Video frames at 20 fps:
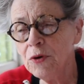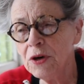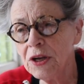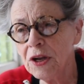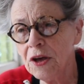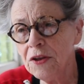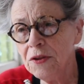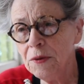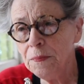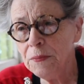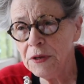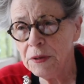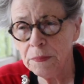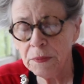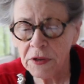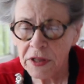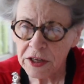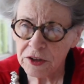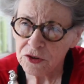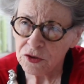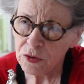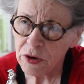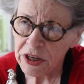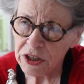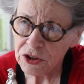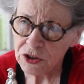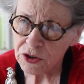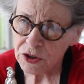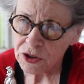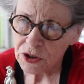what other people had
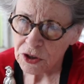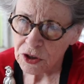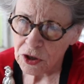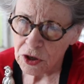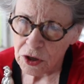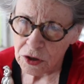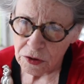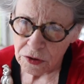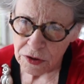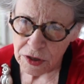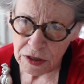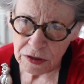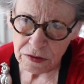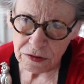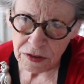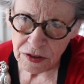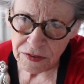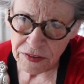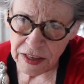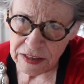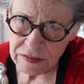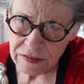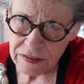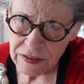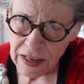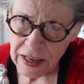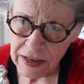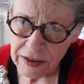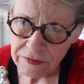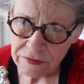treasured things that they
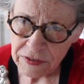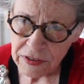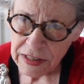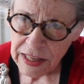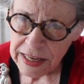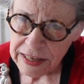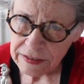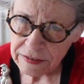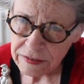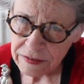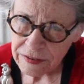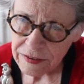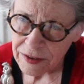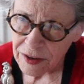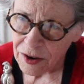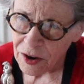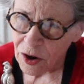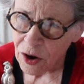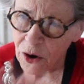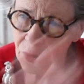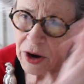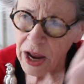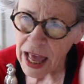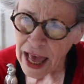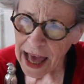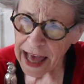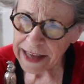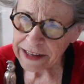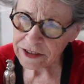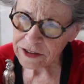saved, lace, or a
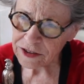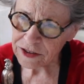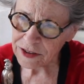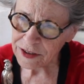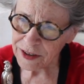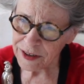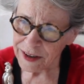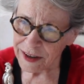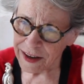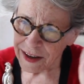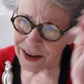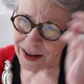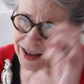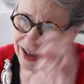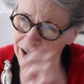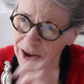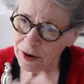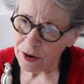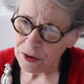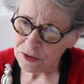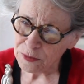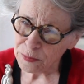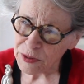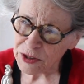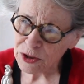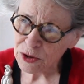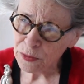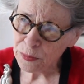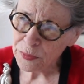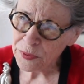hat, or a
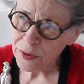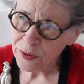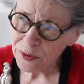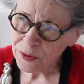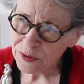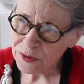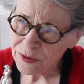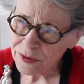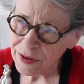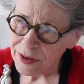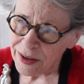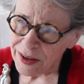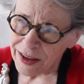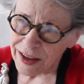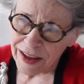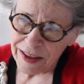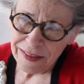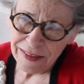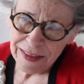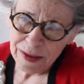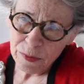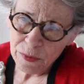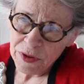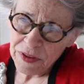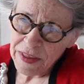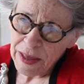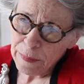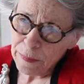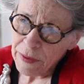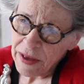special purse. And then
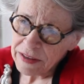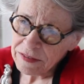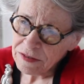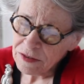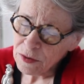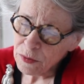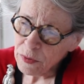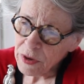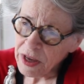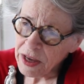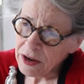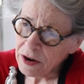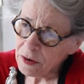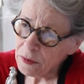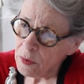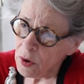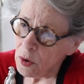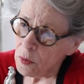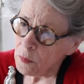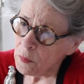when they passed away or